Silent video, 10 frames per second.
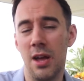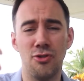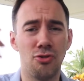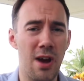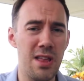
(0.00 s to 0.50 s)
and
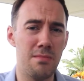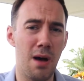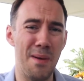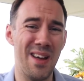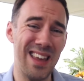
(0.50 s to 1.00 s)
train them
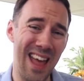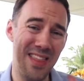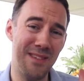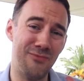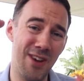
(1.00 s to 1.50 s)
up and get
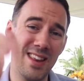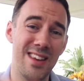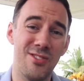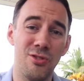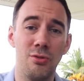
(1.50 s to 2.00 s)
them ready
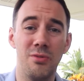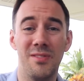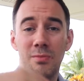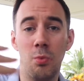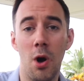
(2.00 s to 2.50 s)
to
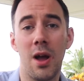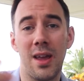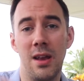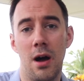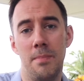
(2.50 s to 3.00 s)
work
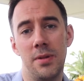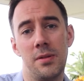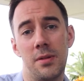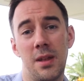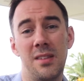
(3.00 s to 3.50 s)
in our
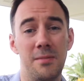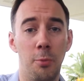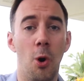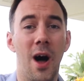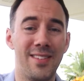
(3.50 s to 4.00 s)
business and
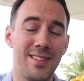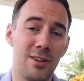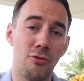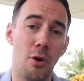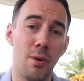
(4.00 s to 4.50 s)
support us
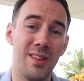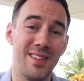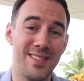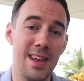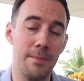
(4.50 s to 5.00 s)
at growing
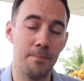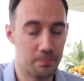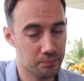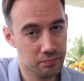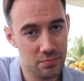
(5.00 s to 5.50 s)
this team.
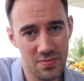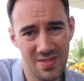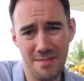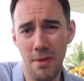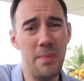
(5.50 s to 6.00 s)

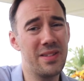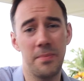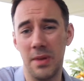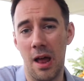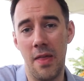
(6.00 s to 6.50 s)
It might be
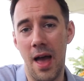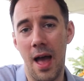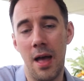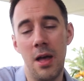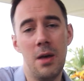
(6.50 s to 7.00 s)
something like
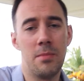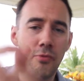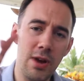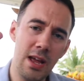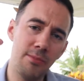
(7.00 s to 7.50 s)
that, but
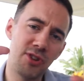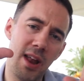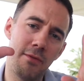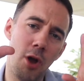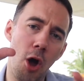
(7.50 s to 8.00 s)
really I'm just
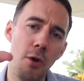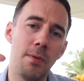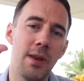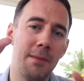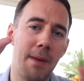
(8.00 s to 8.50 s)
going to have an
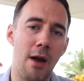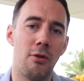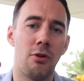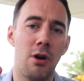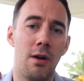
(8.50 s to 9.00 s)
opening
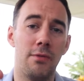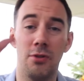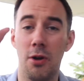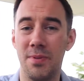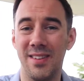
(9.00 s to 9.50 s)
paragraph or
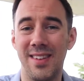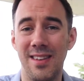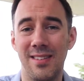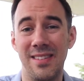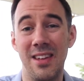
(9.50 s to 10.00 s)
an opening
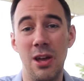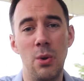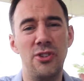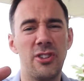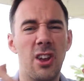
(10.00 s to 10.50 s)
sentence
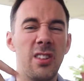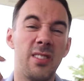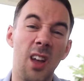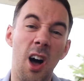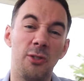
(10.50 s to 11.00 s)
which is going to
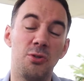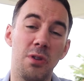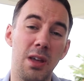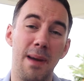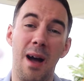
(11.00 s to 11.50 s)
start
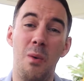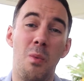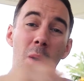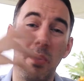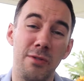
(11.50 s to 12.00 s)
talking about
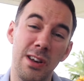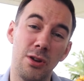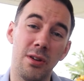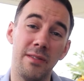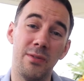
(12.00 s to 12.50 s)
what we're really
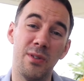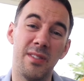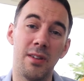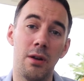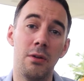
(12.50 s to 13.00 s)
looking for,
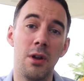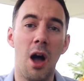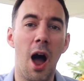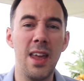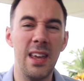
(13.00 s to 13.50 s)
so
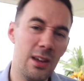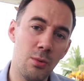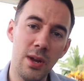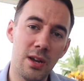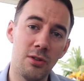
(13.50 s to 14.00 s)

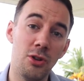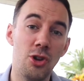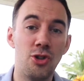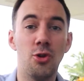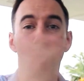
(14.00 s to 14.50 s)
we can
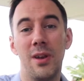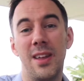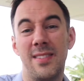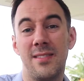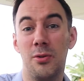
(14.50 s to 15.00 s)

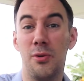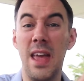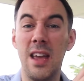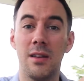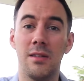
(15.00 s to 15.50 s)
shortlist, or
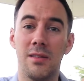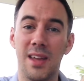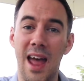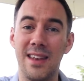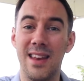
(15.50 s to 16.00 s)
the
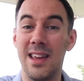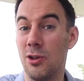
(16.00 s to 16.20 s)
candidate